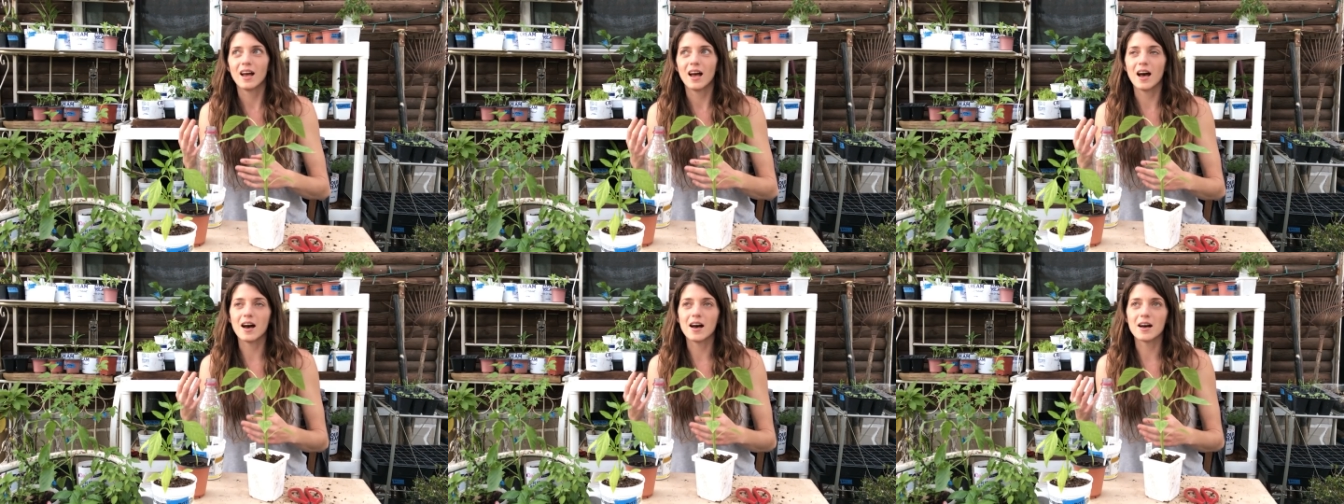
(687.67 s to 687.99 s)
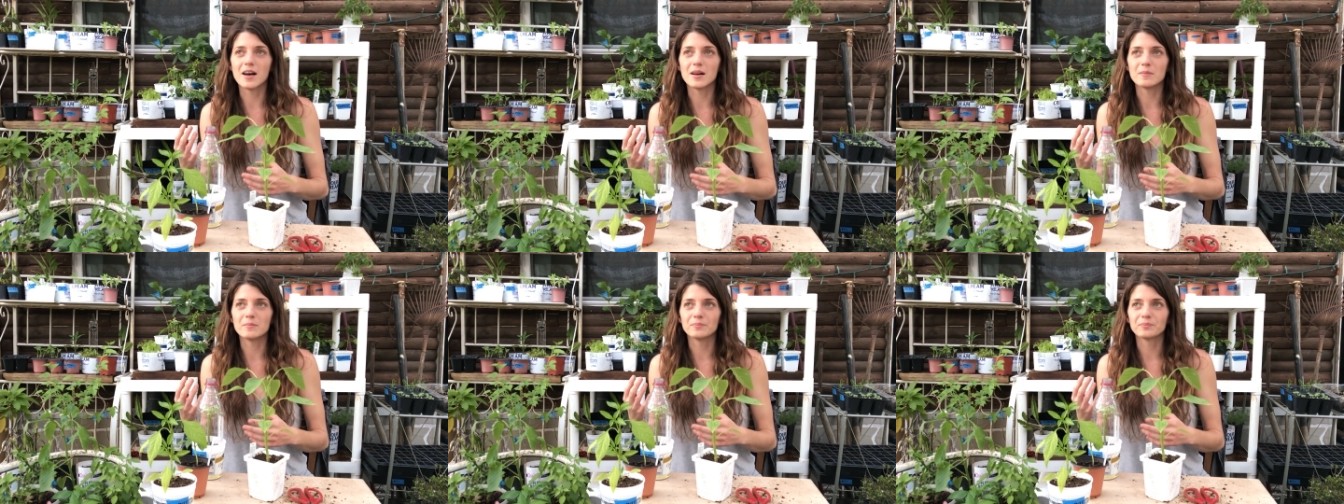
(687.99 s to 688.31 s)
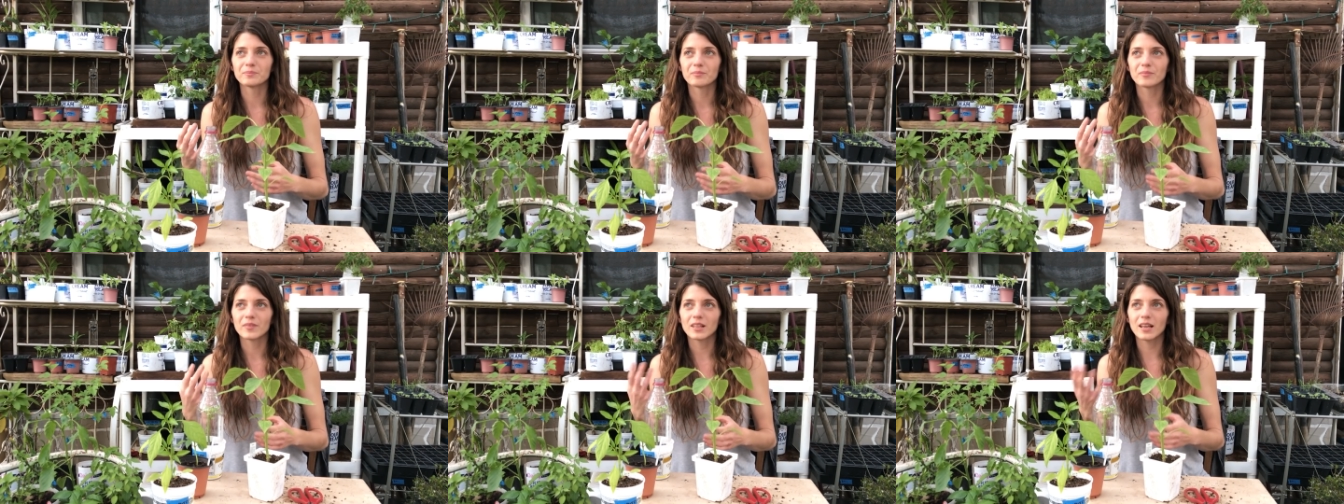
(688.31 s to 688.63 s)
um,
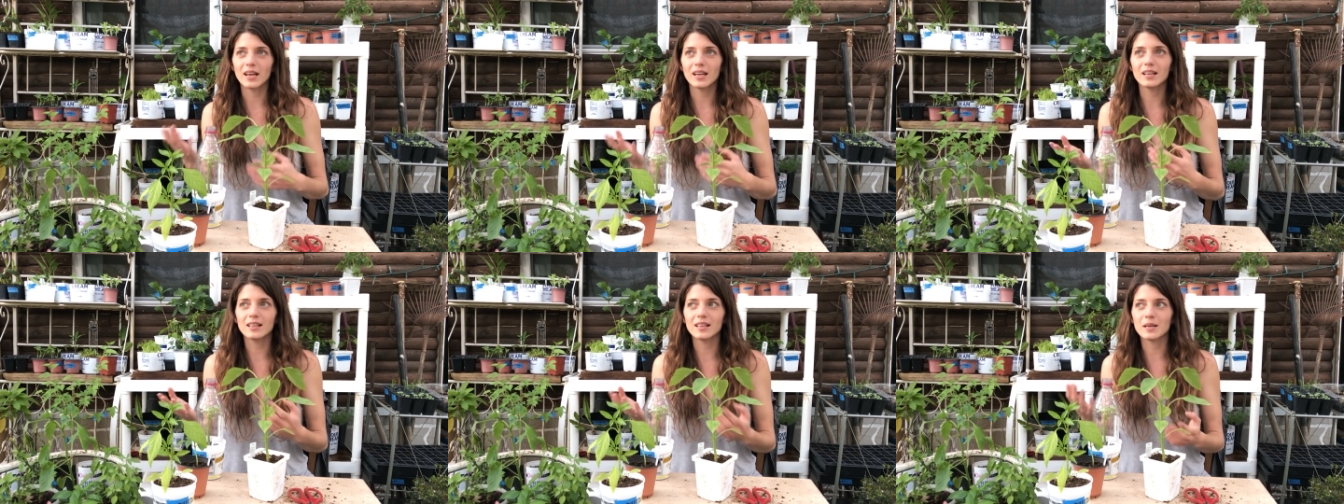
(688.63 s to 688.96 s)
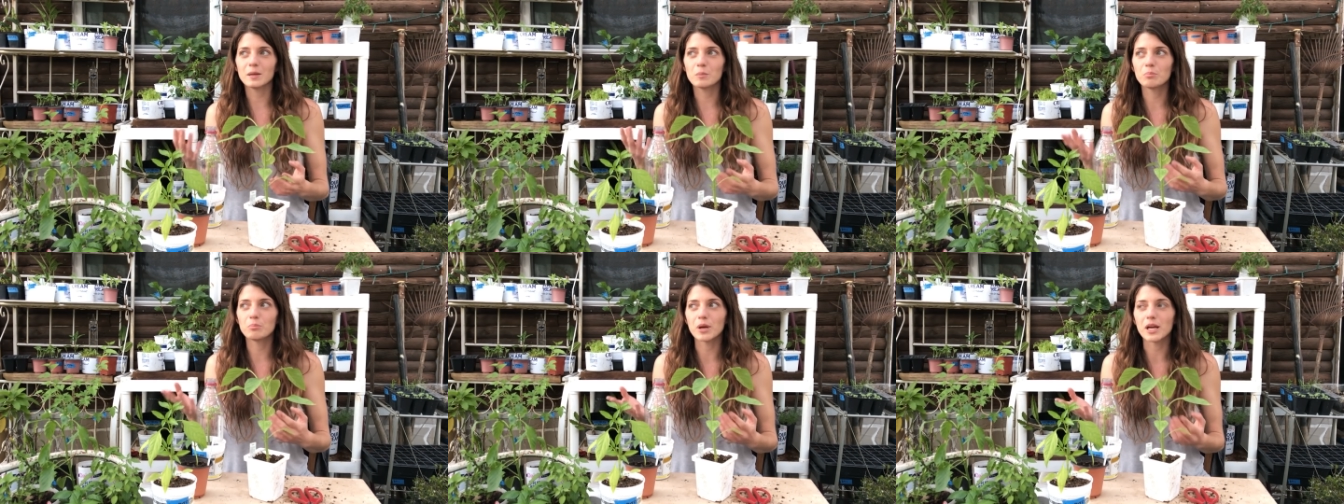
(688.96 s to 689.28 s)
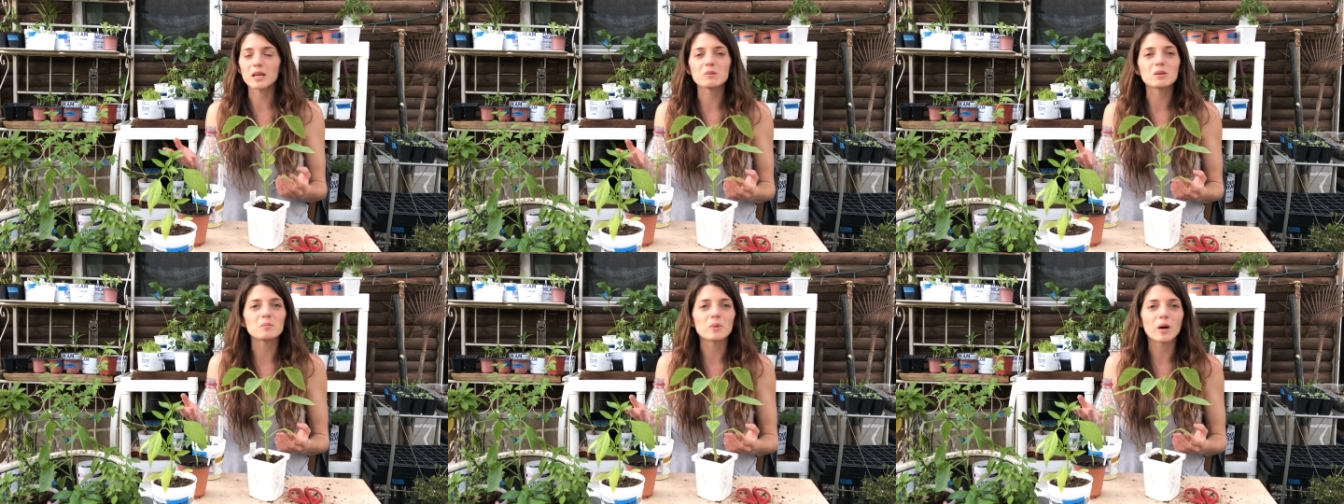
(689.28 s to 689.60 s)
kind of like
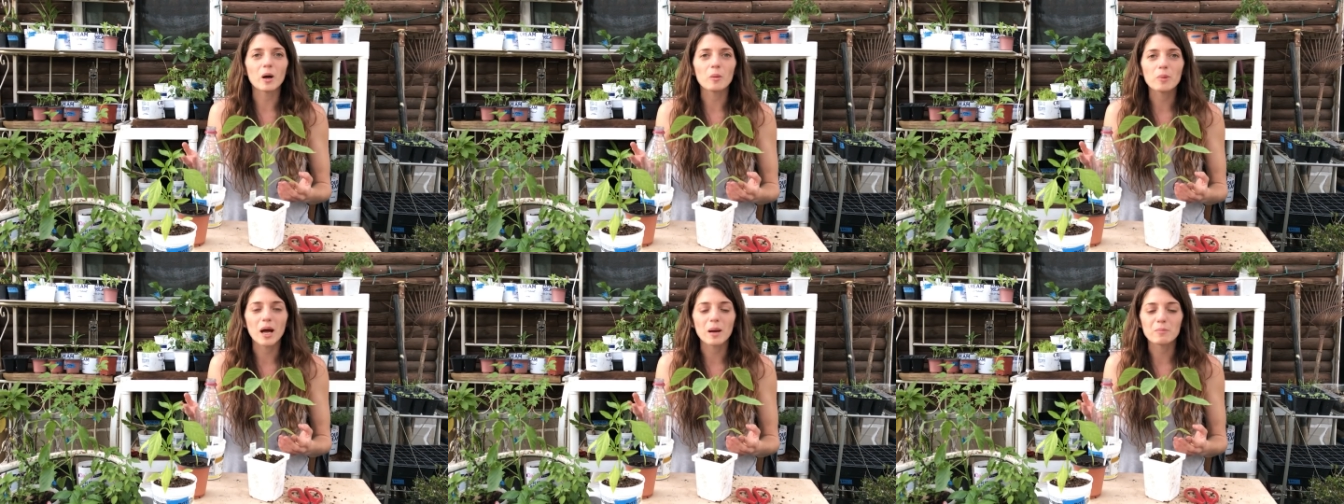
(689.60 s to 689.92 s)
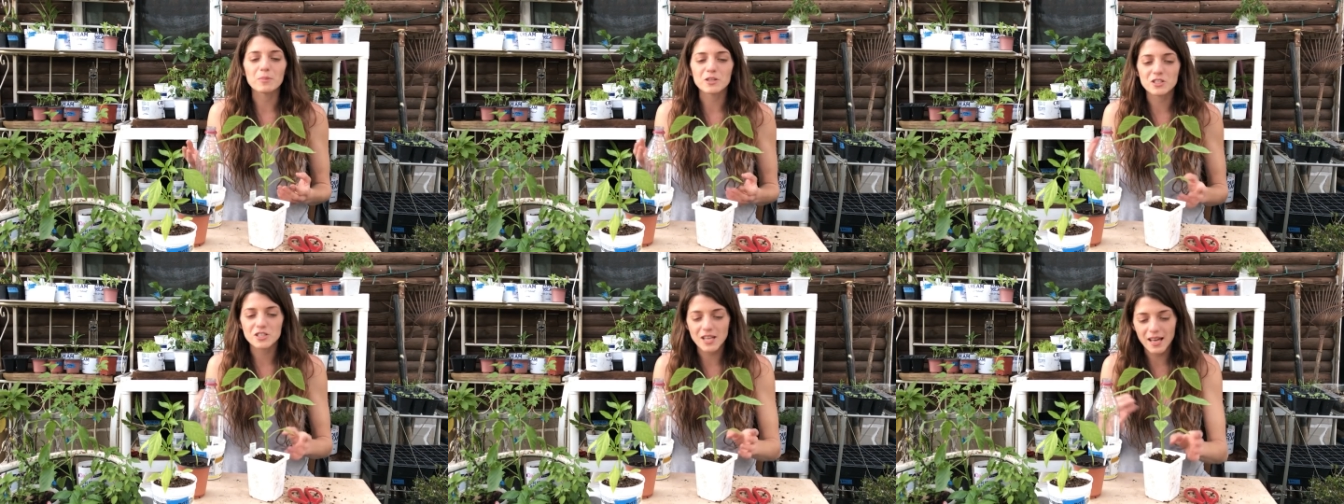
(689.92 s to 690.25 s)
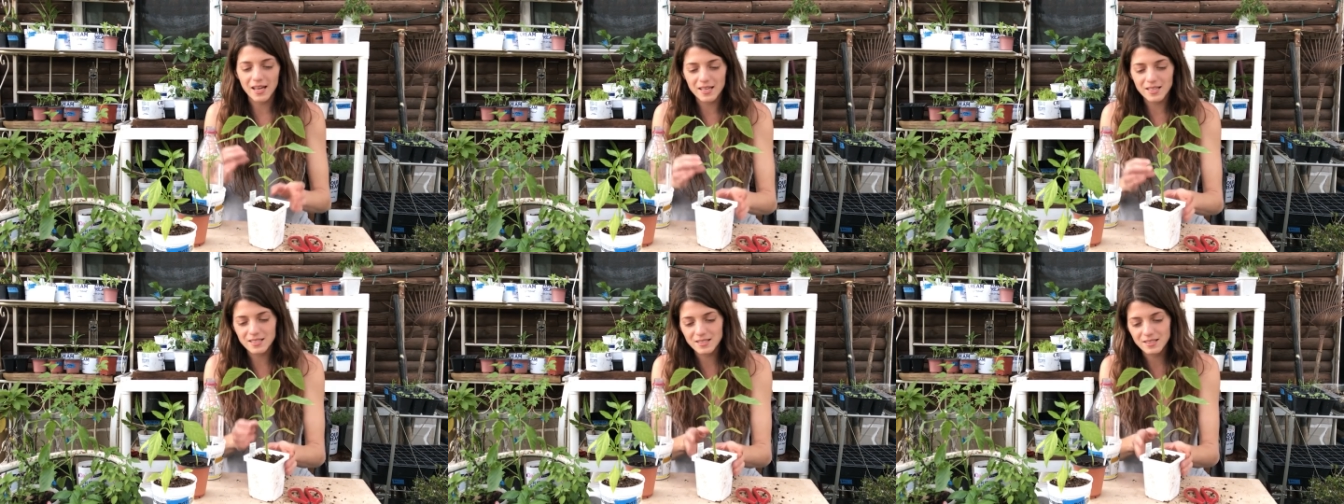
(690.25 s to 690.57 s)
baby bell pepper
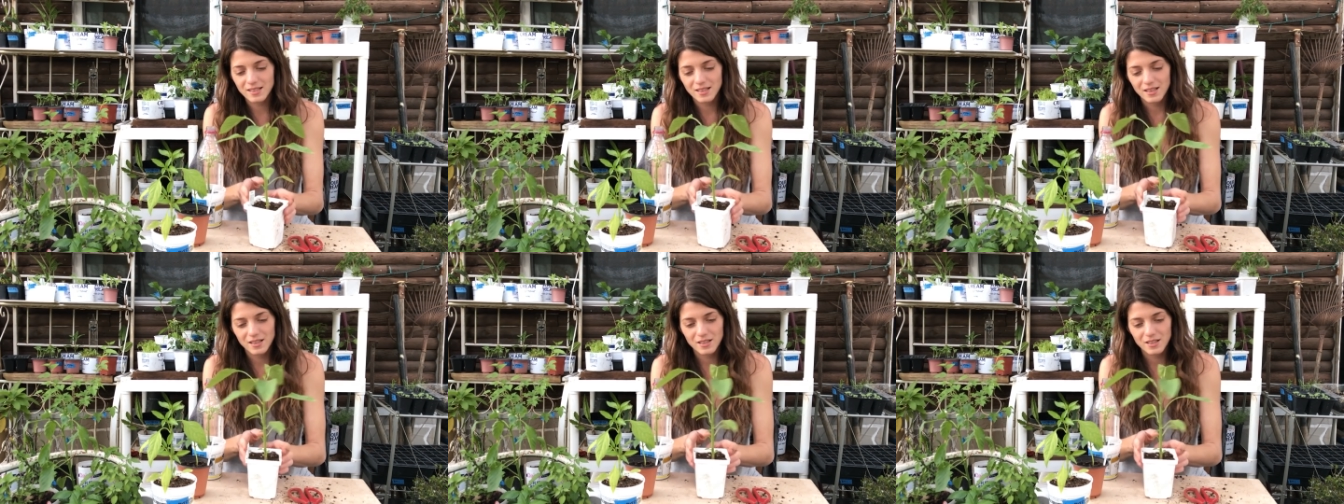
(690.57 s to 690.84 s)
size,